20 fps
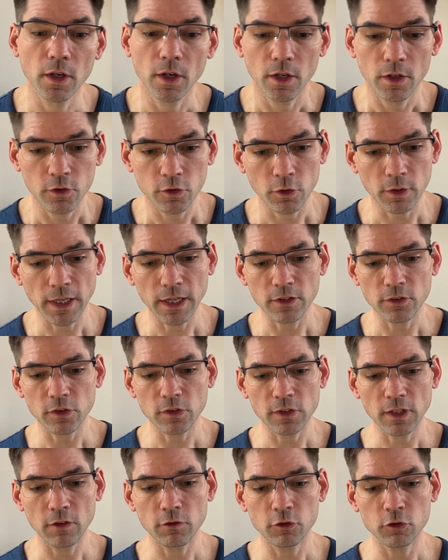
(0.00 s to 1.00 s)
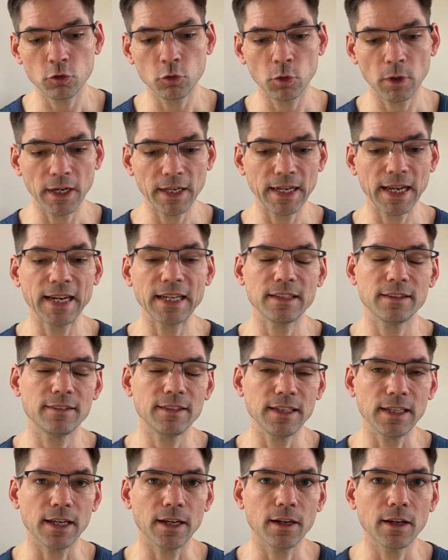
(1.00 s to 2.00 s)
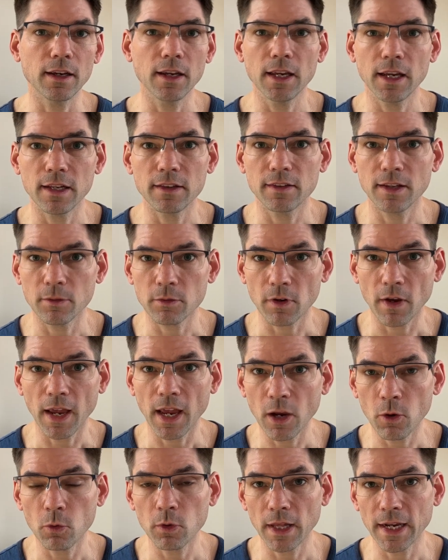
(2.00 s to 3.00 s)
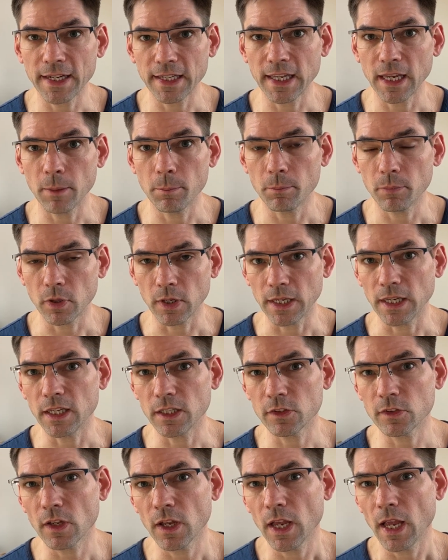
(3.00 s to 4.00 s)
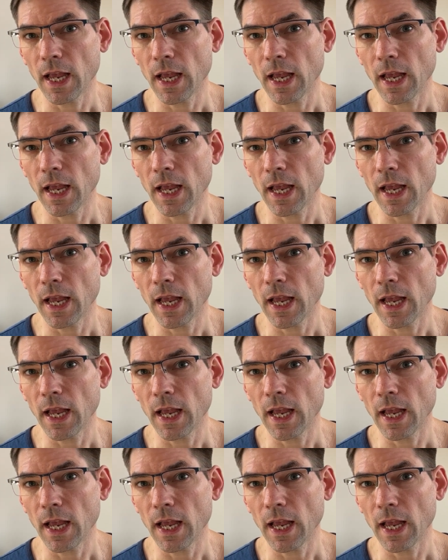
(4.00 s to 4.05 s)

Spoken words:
So that just gives you an idea in terms of how that game plays.